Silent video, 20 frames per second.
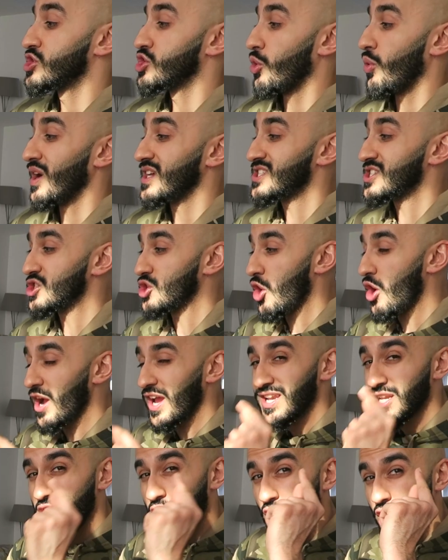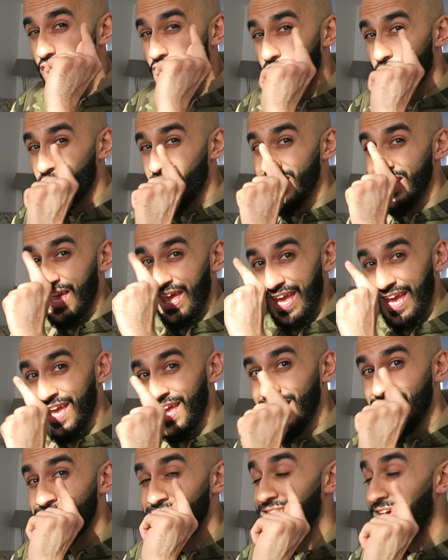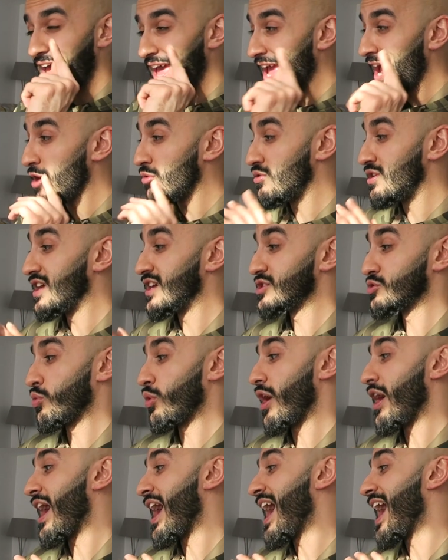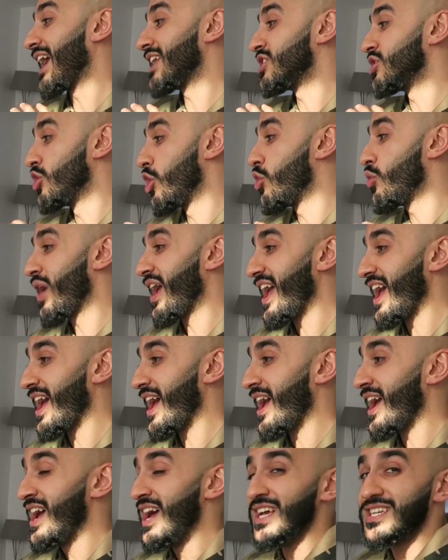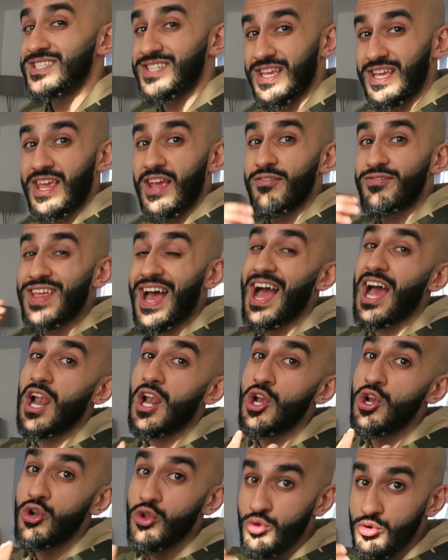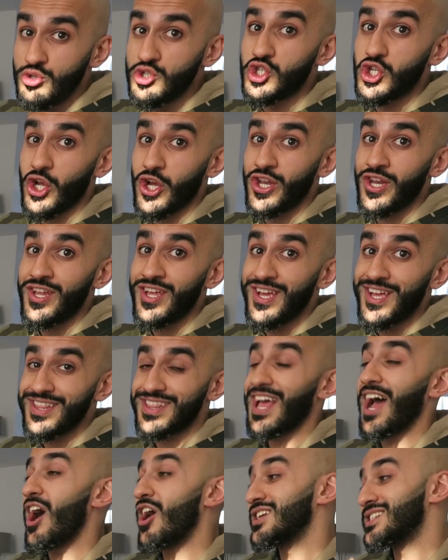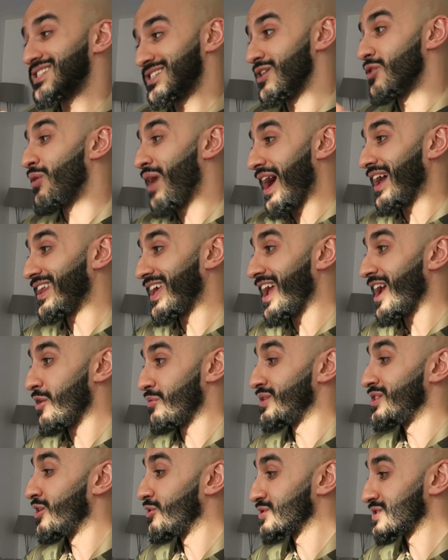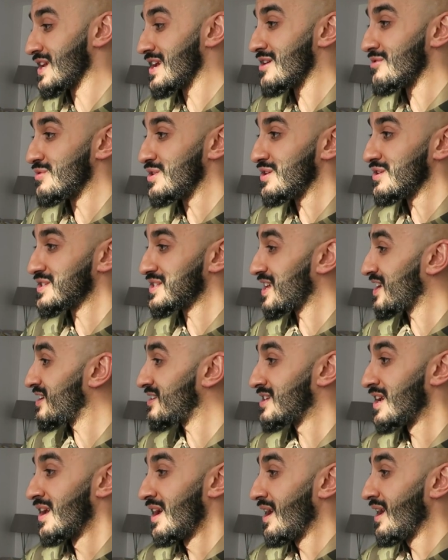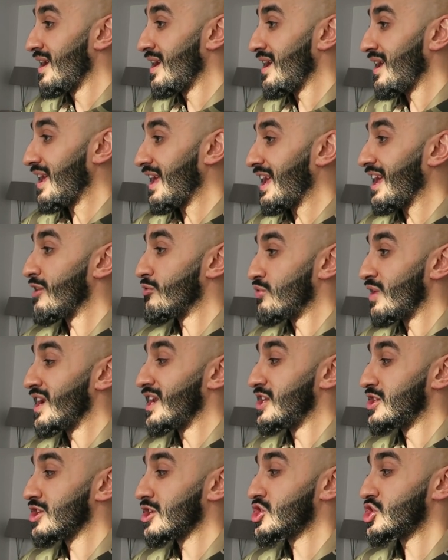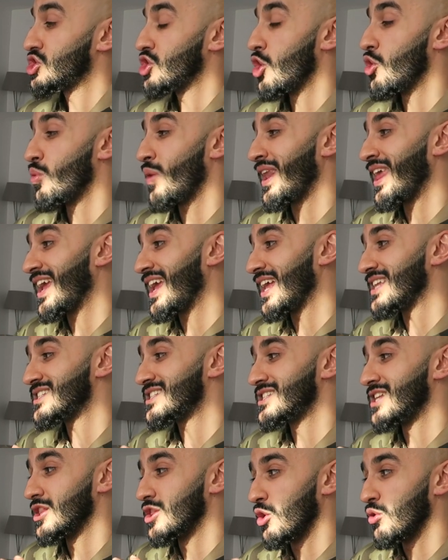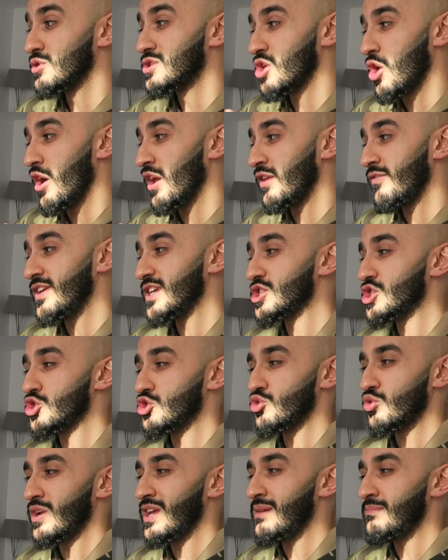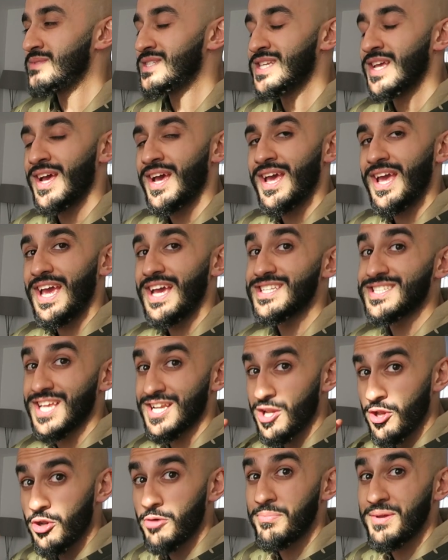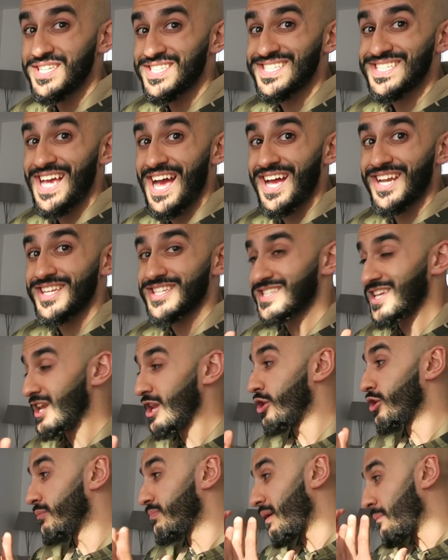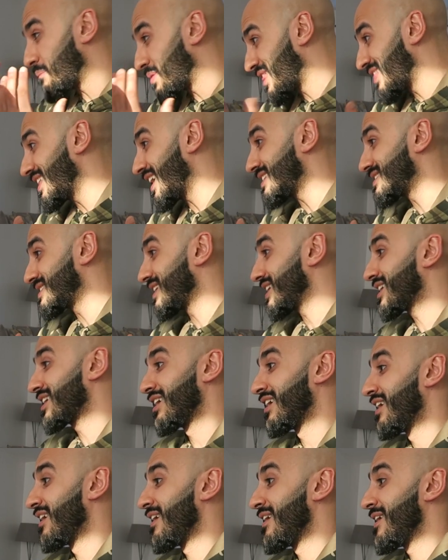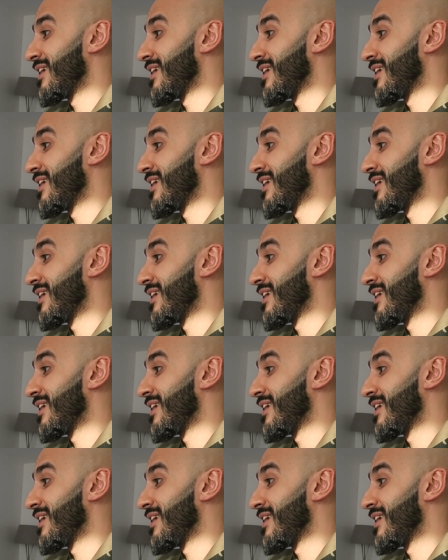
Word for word: So I started colouring in the areas where I had no hair to give that illusion that I still had hair in those areas. And it really does show when it gets to those kind of extremes. It's a little bit sad, it's a little bit pathetic,